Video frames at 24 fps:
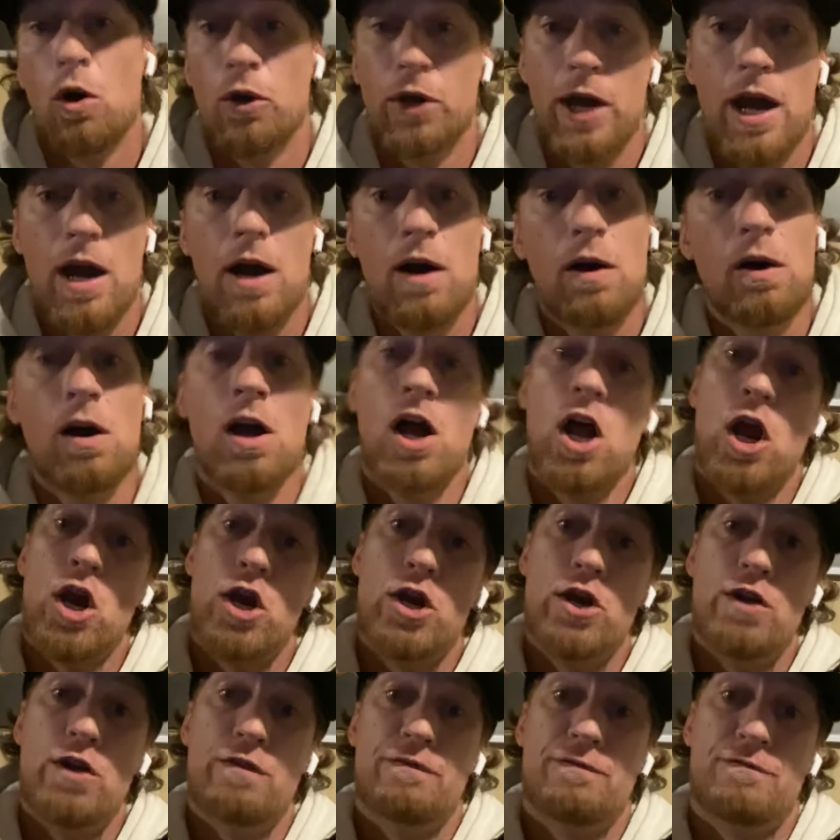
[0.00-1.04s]
now
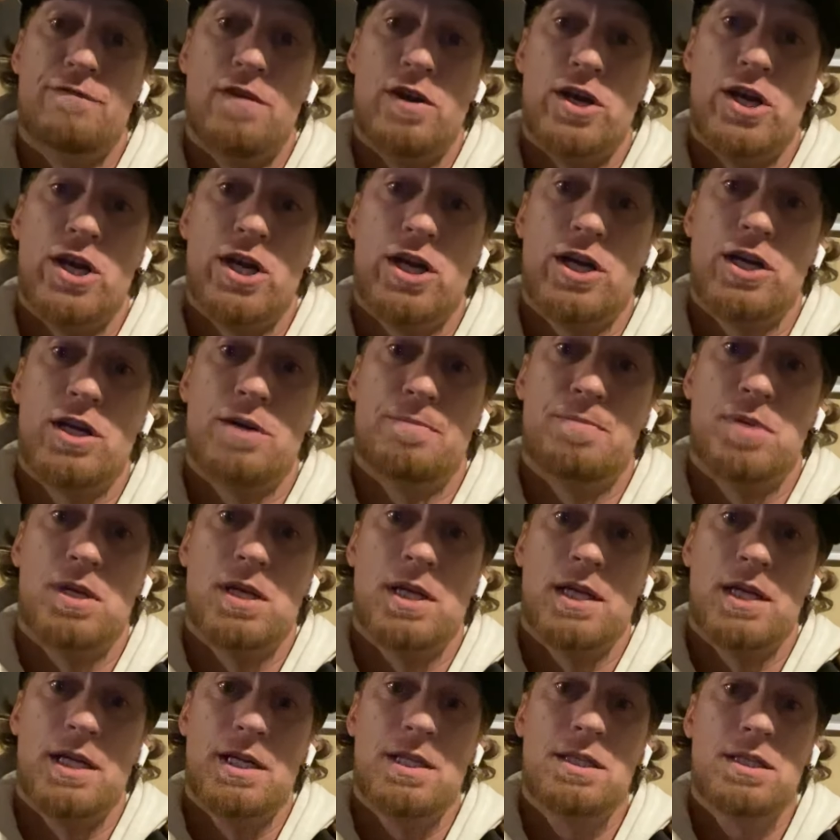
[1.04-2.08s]
defunding the
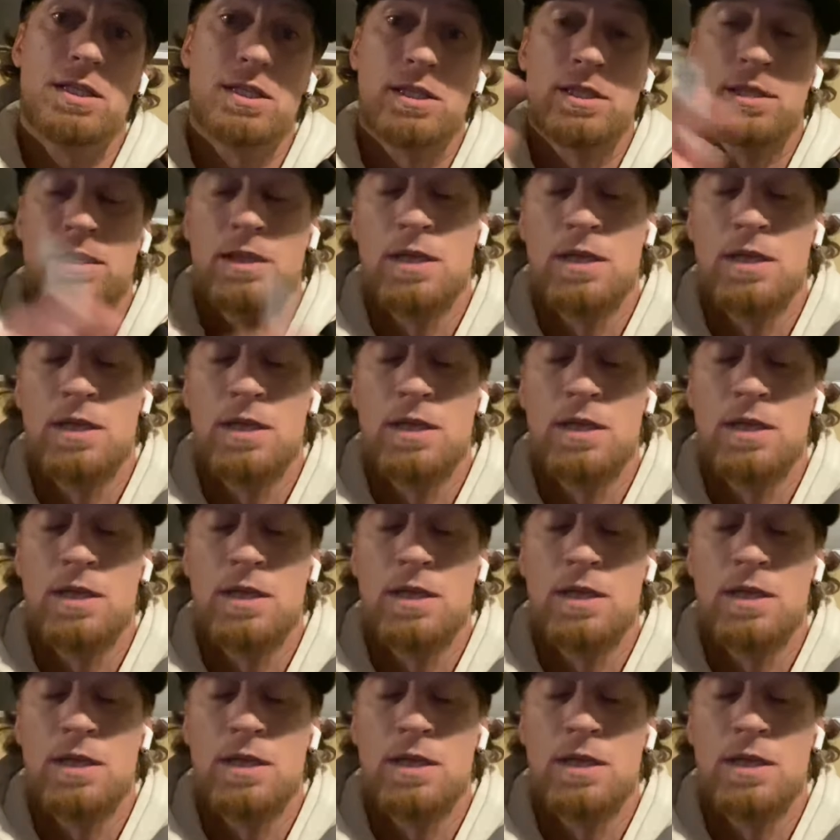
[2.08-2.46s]
police,